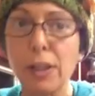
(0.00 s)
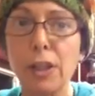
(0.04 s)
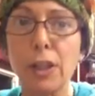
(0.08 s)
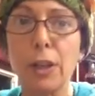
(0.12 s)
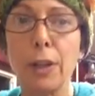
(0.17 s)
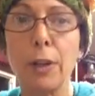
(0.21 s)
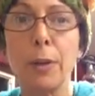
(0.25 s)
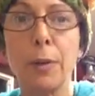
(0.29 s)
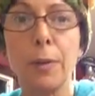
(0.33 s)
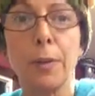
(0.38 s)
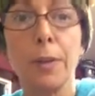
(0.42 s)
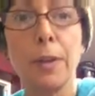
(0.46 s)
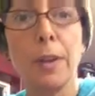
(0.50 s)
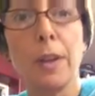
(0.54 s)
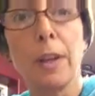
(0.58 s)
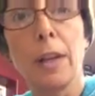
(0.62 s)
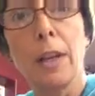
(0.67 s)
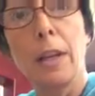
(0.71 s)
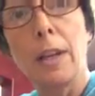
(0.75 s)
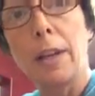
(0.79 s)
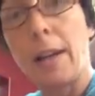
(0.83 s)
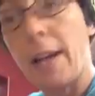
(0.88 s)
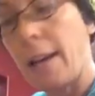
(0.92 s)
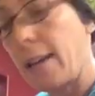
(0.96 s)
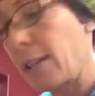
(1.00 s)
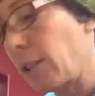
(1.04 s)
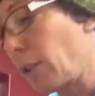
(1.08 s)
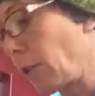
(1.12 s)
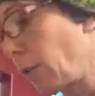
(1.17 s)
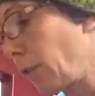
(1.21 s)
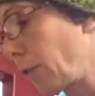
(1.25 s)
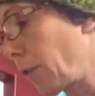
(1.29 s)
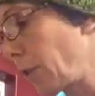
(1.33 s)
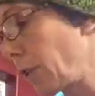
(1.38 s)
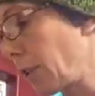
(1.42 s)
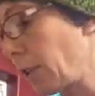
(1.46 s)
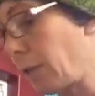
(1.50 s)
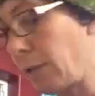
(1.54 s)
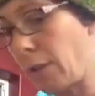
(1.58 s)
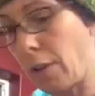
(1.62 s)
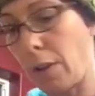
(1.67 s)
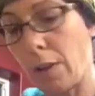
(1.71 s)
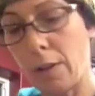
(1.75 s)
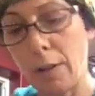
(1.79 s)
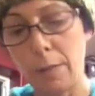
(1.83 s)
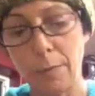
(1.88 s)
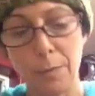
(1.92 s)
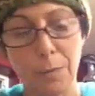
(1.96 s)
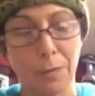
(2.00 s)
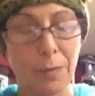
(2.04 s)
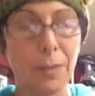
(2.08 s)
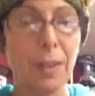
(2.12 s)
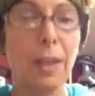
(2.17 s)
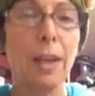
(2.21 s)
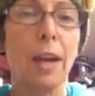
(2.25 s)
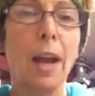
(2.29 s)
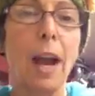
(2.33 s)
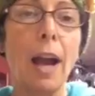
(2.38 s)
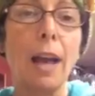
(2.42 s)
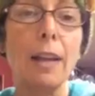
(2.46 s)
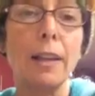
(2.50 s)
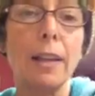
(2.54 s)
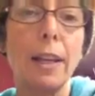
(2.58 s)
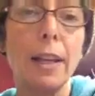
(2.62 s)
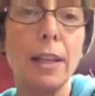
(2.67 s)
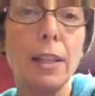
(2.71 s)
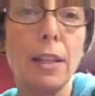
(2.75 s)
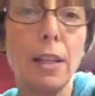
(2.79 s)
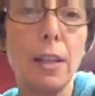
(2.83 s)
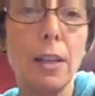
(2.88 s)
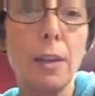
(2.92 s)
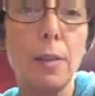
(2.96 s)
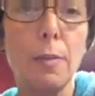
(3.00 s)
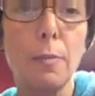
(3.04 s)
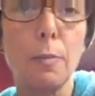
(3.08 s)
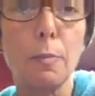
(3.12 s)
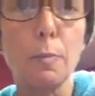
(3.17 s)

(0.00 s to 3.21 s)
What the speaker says: So, okay, so first of all, I like to